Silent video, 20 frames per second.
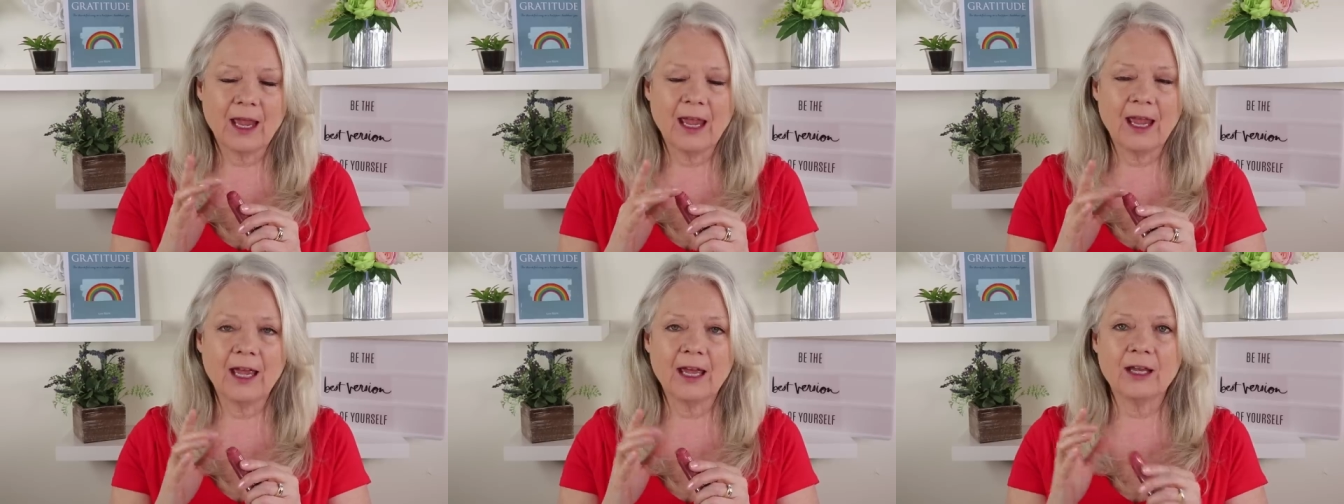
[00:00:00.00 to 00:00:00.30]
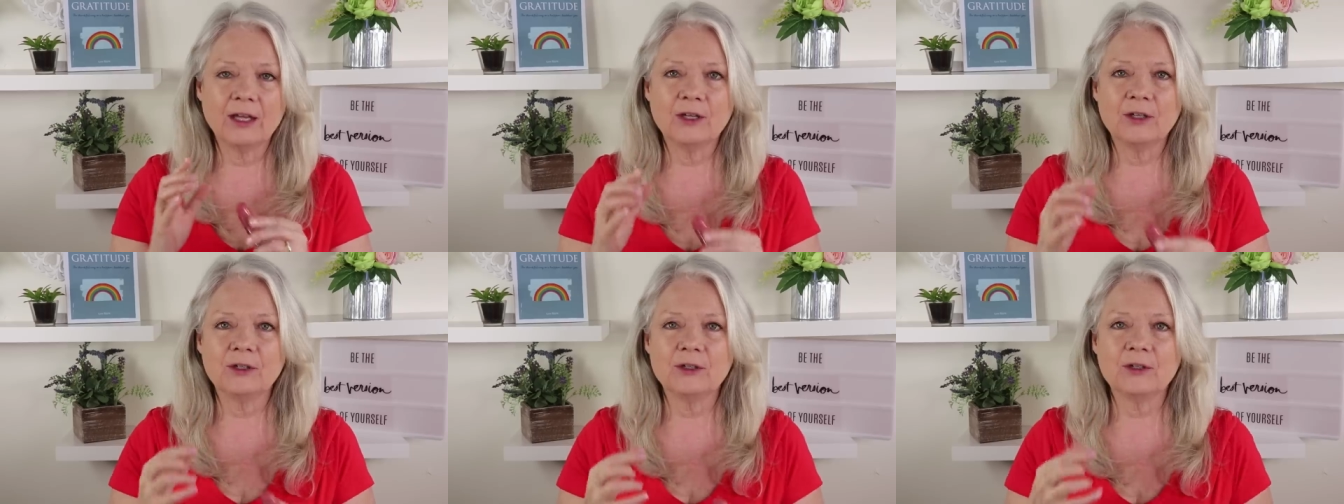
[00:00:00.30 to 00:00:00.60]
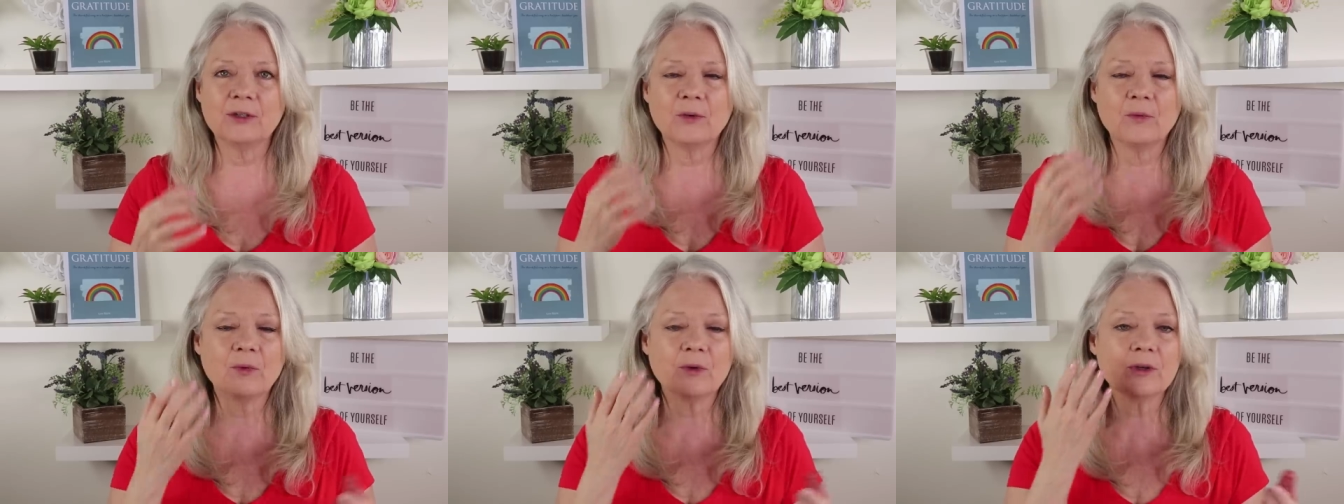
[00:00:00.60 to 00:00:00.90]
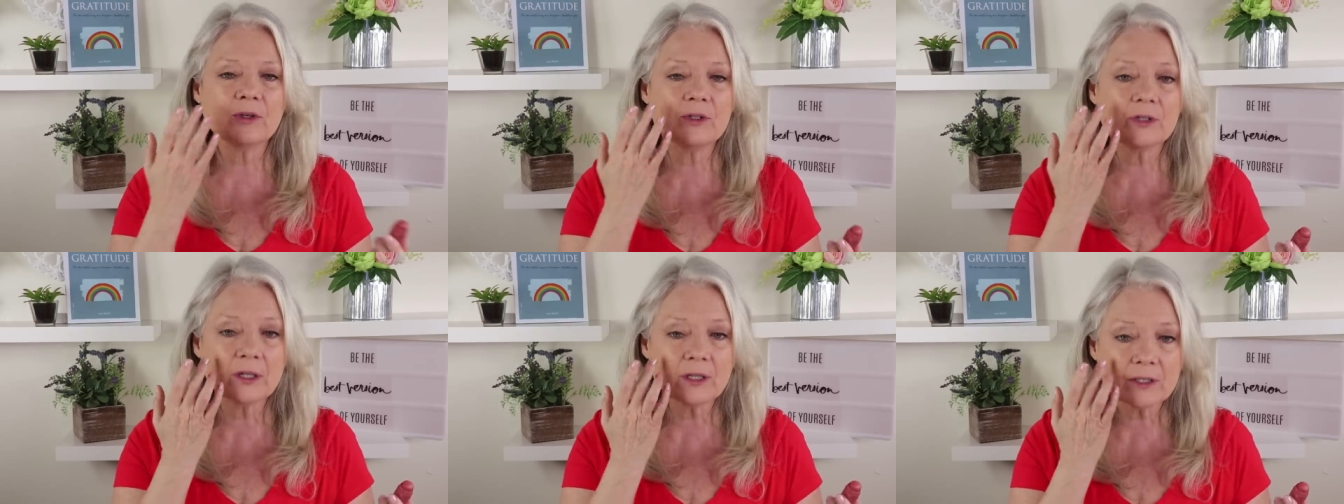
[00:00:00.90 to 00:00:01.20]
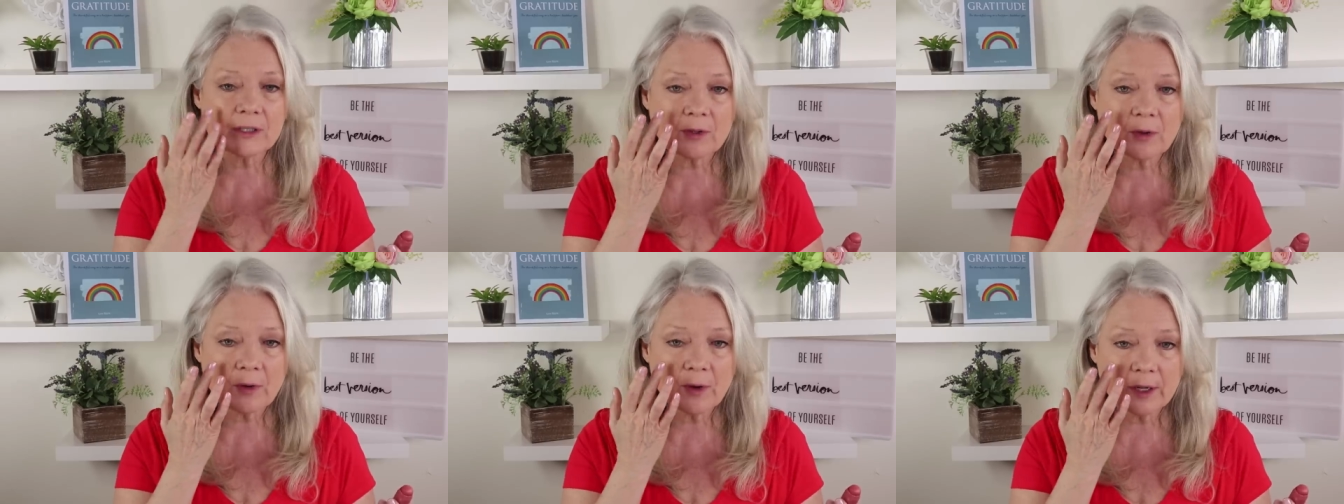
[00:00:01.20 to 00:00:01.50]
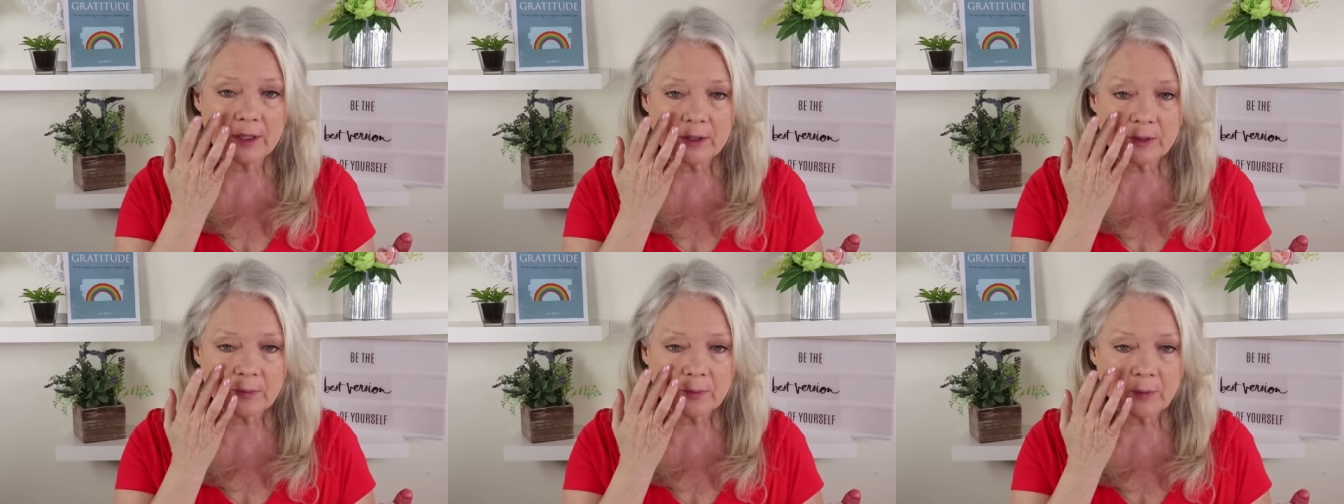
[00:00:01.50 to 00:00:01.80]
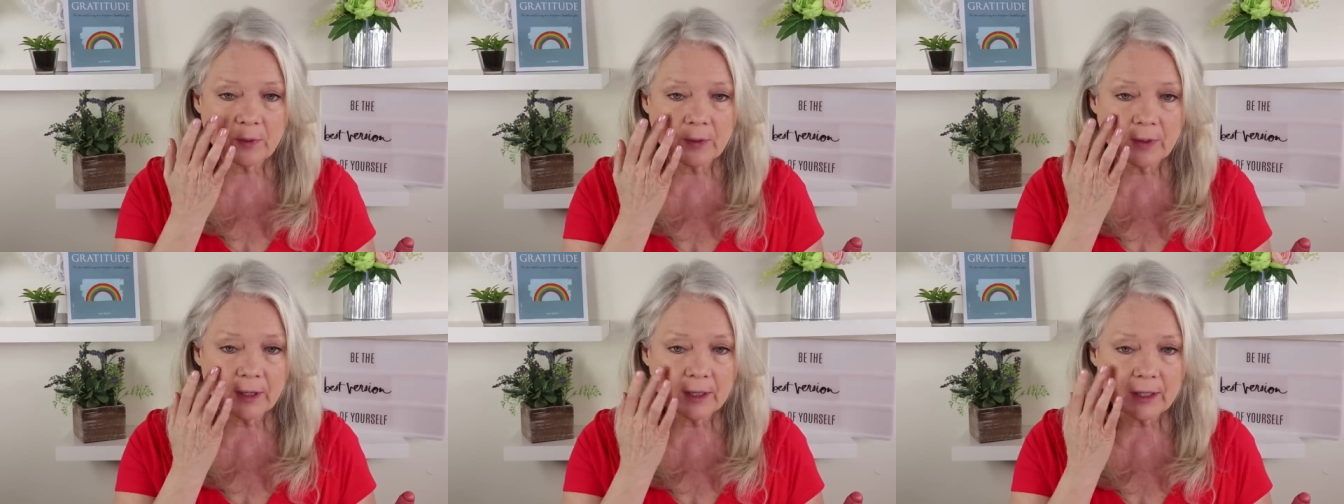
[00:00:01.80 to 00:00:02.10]
and we're just going to
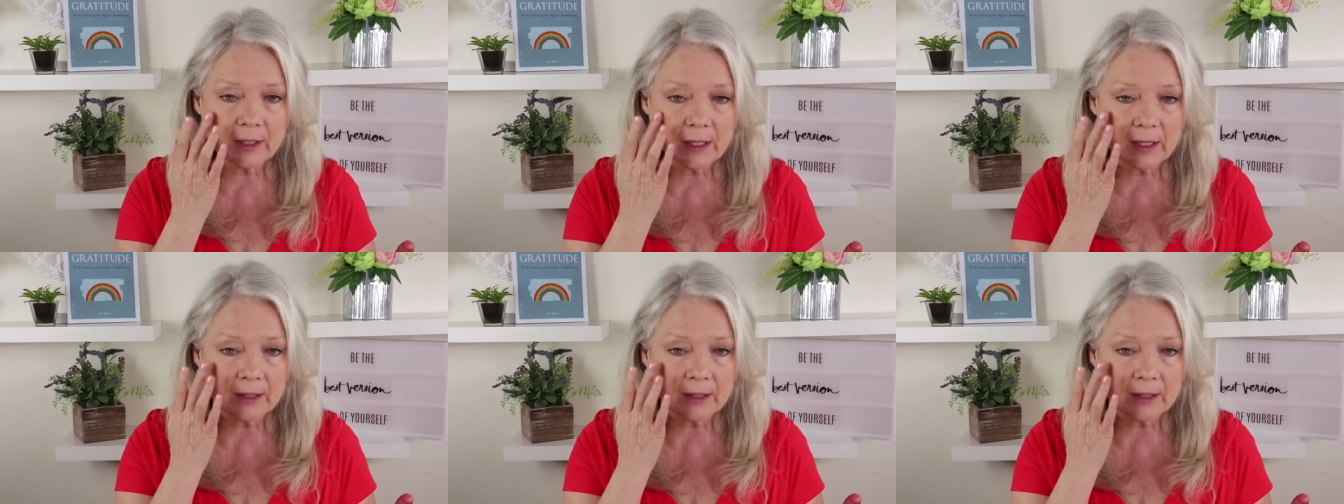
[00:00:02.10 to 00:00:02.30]
put